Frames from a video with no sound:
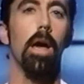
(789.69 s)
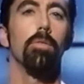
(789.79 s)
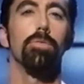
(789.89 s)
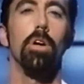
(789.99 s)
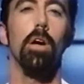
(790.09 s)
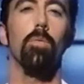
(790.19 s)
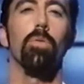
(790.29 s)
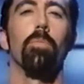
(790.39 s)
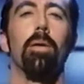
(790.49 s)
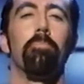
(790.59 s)
But I don't
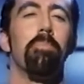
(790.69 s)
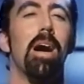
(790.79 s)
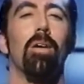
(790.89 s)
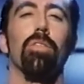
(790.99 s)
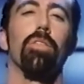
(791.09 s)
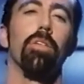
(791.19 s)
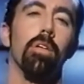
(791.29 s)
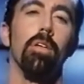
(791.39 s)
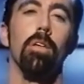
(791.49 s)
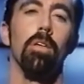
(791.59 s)
talk with my
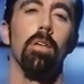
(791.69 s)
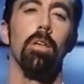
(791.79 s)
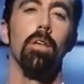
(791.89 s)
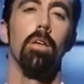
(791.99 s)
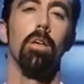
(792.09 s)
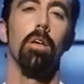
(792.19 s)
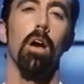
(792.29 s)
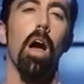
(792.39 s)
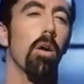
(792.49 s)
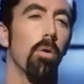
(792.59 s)
mouth.
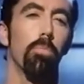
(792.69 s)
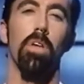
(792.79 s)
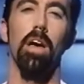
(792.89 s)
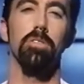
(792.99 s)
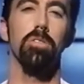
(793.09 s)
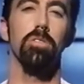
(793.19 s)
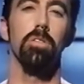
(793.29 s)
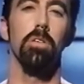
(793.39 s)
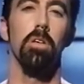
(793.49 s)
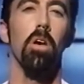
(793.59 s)
I hope
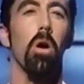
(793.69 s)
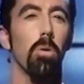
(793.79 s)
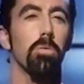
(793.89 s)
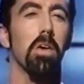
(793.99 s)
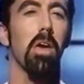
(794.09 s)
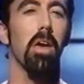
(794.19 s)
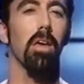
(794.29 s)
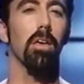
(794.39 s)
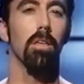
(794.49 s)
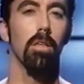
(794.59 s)
that's
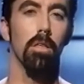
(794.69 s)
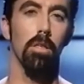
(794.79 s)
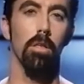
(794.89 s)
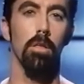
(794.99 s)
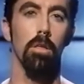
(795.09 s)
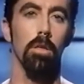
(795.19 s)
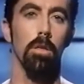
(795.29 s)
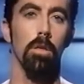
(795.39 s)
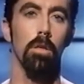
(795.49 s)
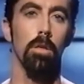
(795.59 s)
okay.
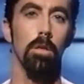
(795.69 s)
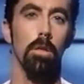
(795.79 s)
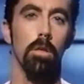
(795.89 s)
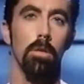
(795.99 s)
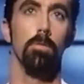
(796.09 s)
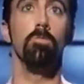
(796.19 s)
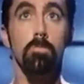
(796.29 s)
Yeah, same guy.